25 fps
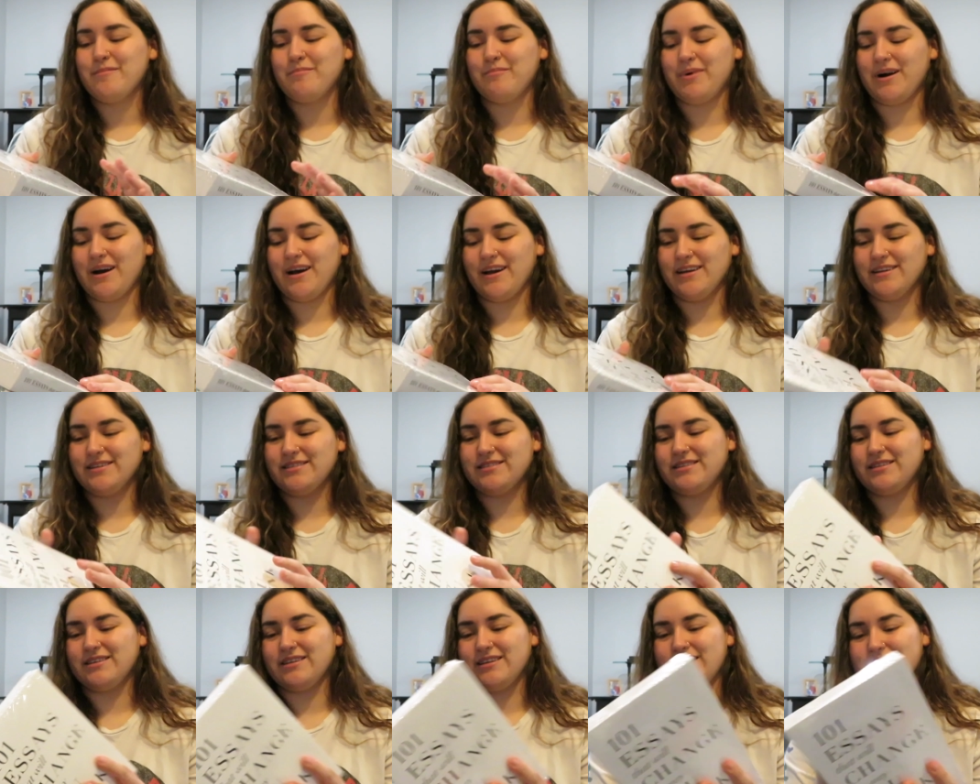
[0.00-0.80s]

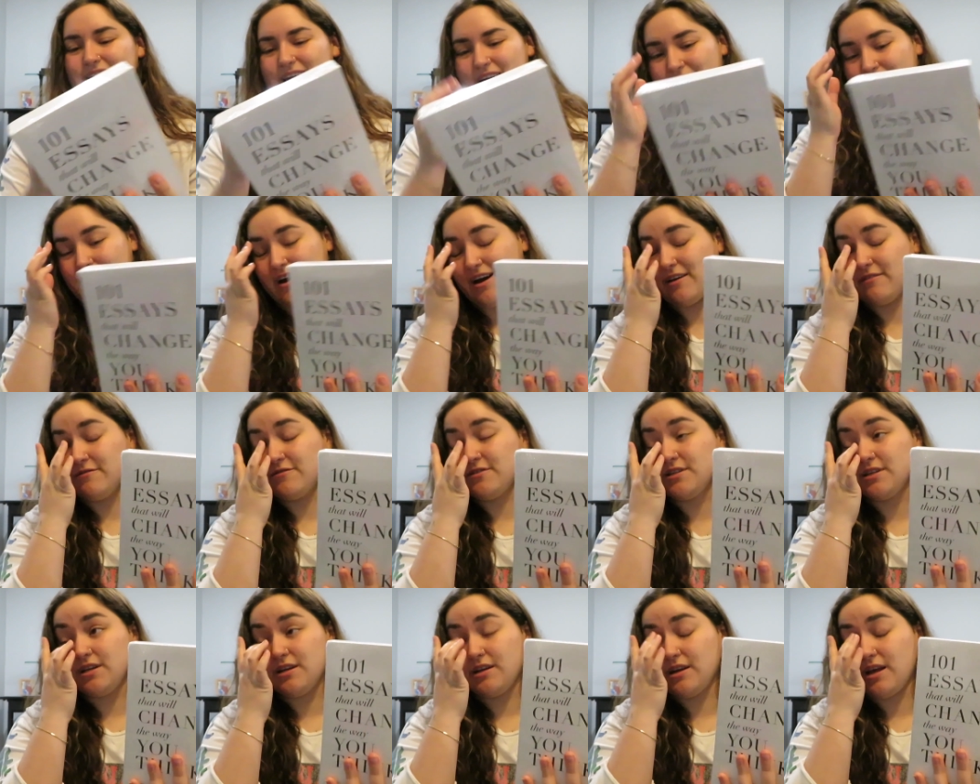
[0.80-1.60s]
but yeah, I've
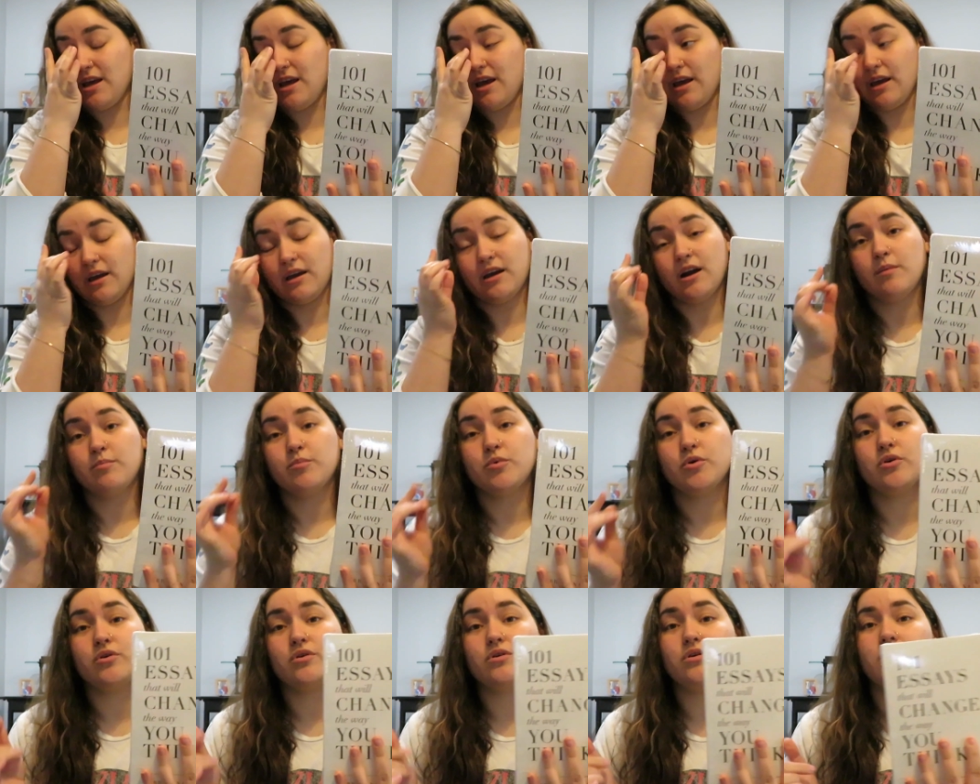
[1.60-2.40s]
seen a
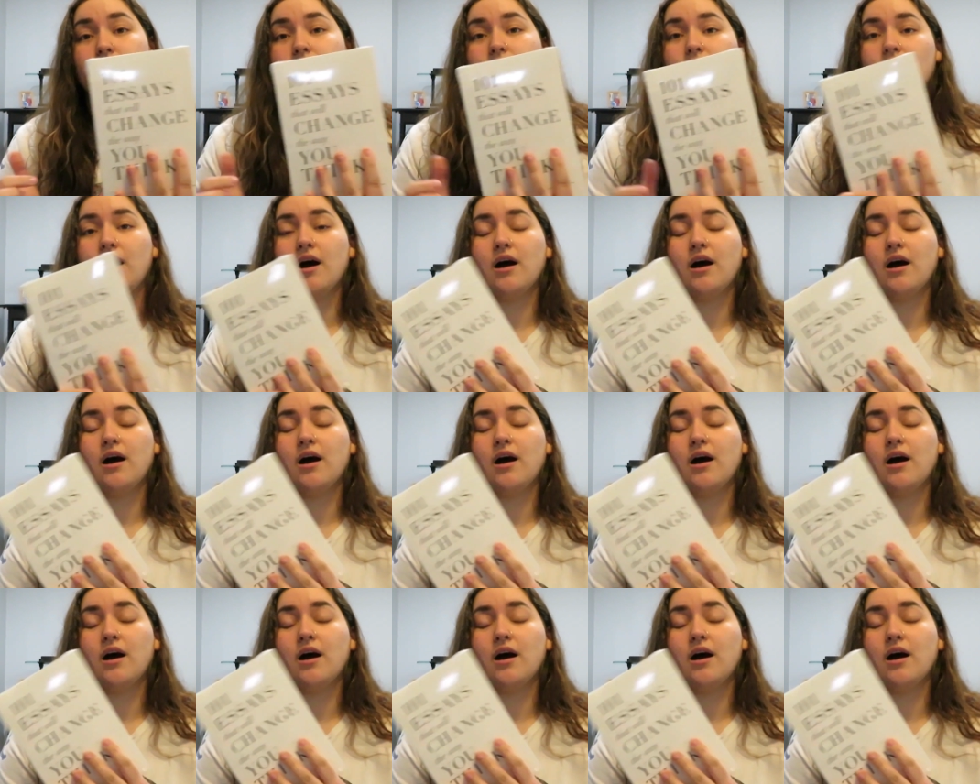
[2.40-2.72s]
couple